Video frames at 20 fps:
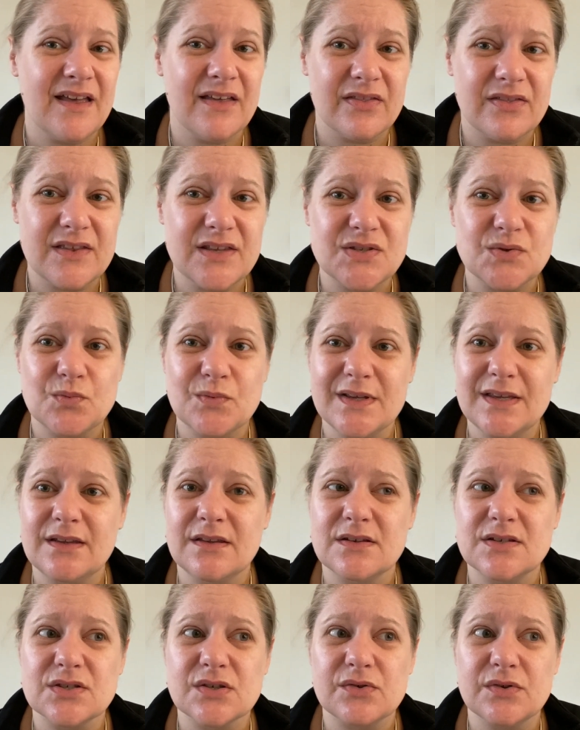This week
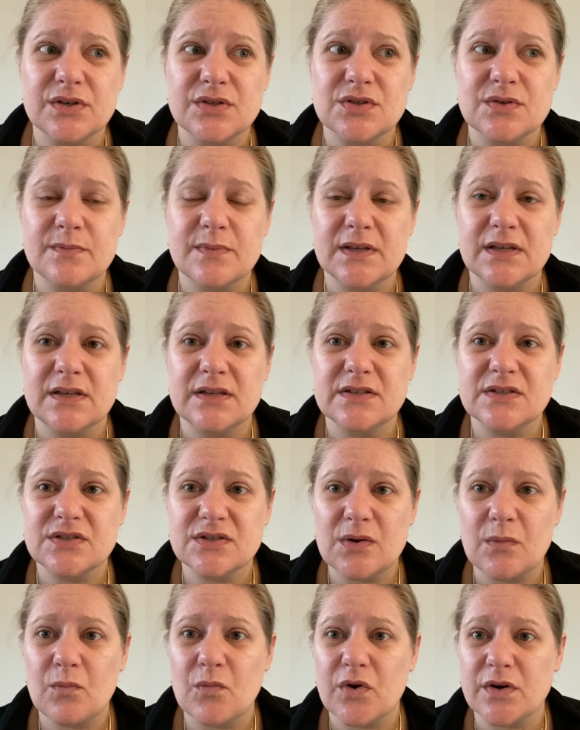is going to be
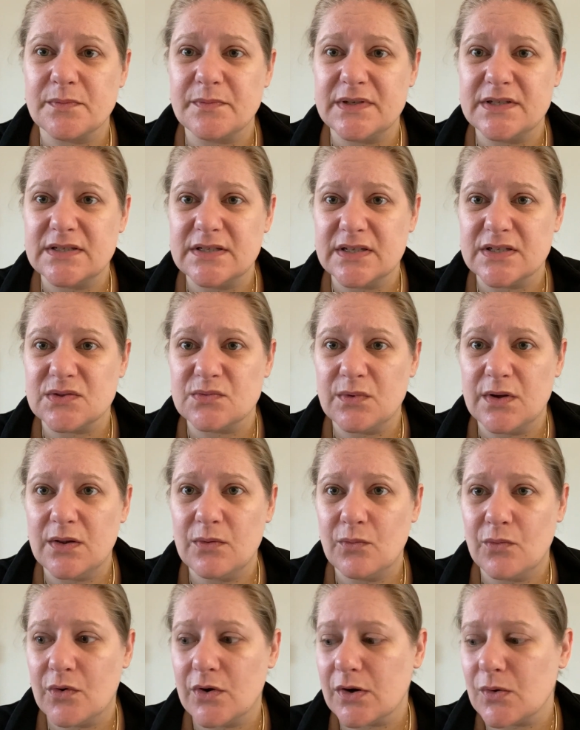somewhat busy as well,
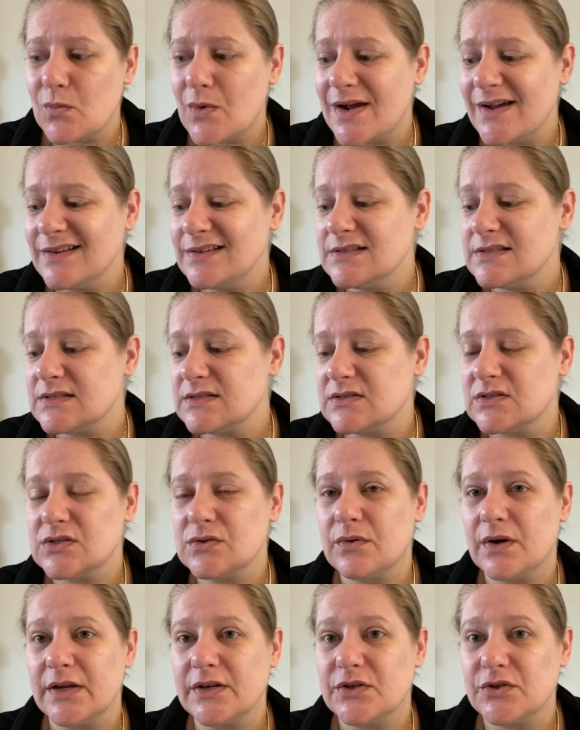work-wise.
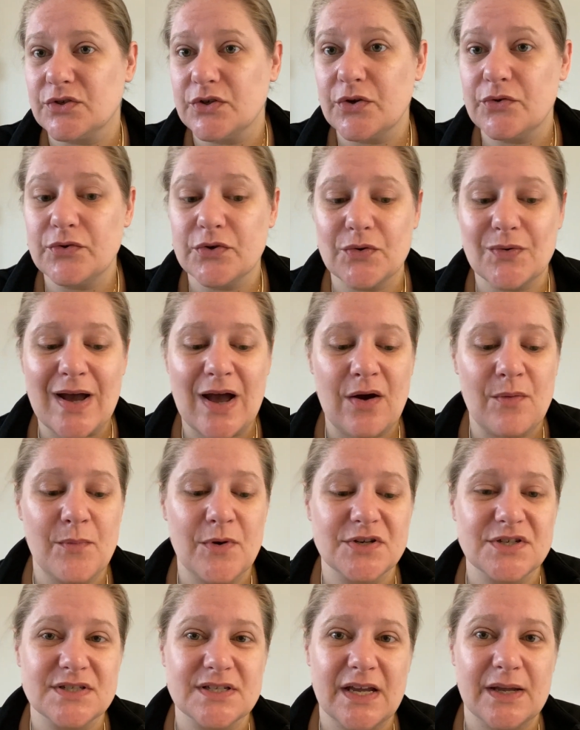So I don't know how
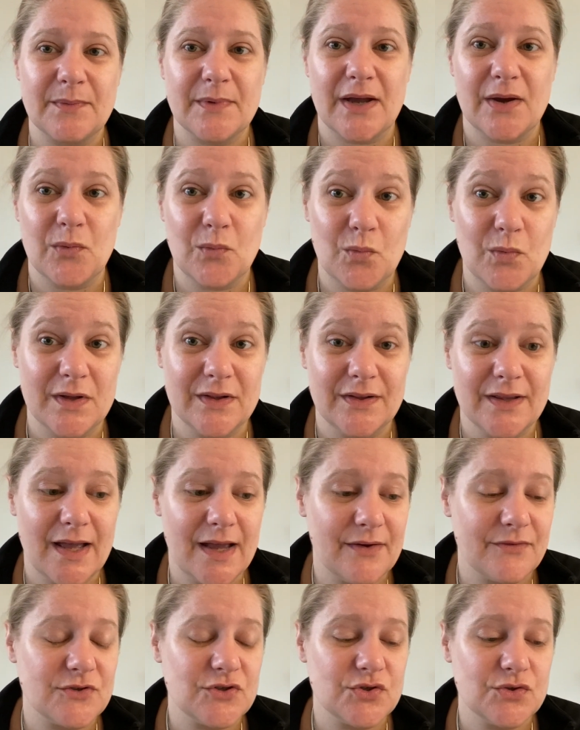much time I will
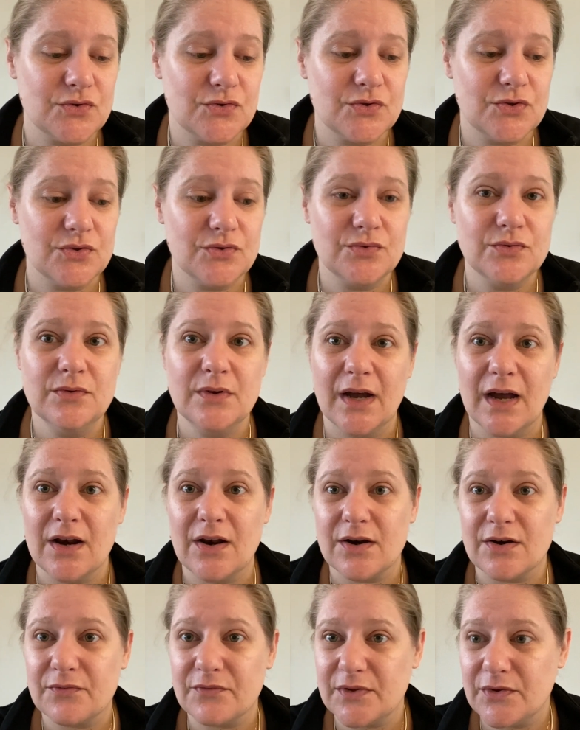have to do a
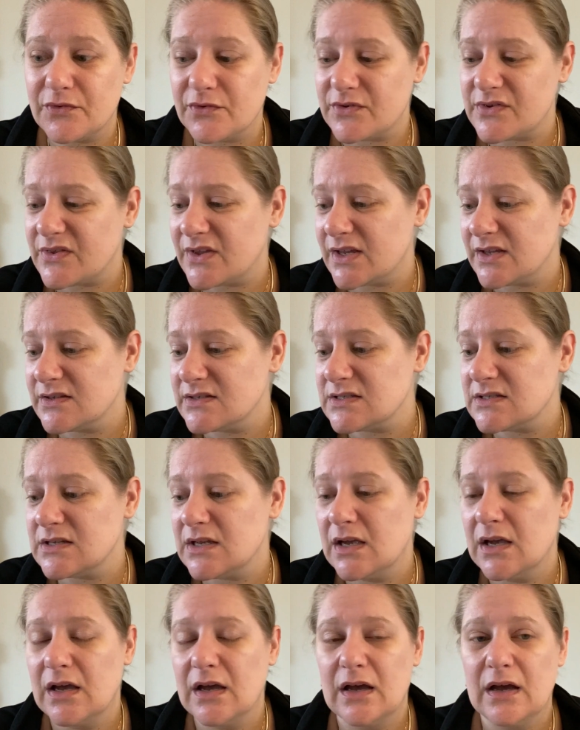lot of new things.
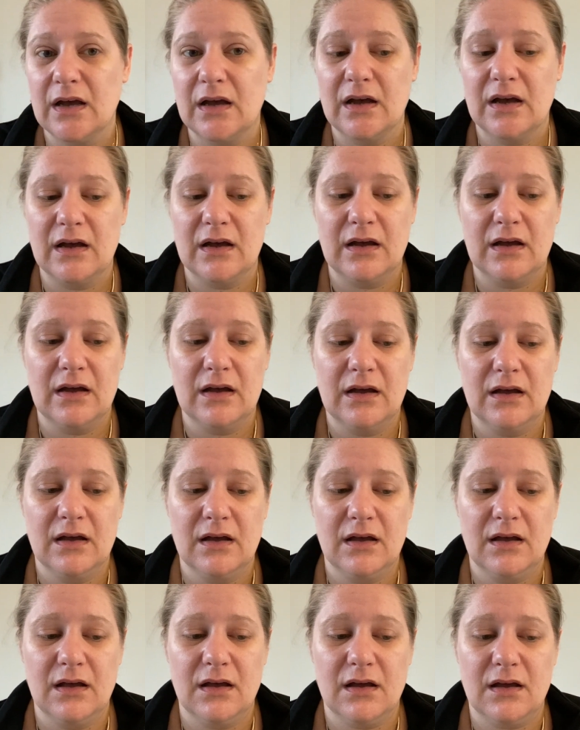
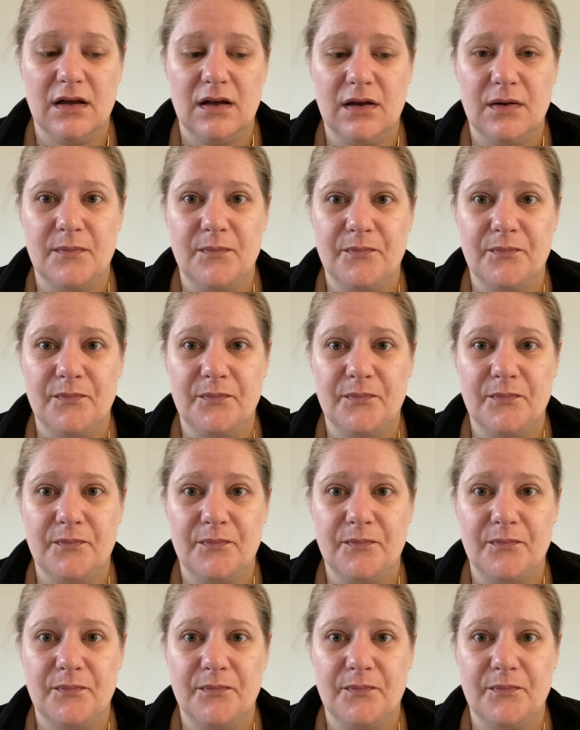But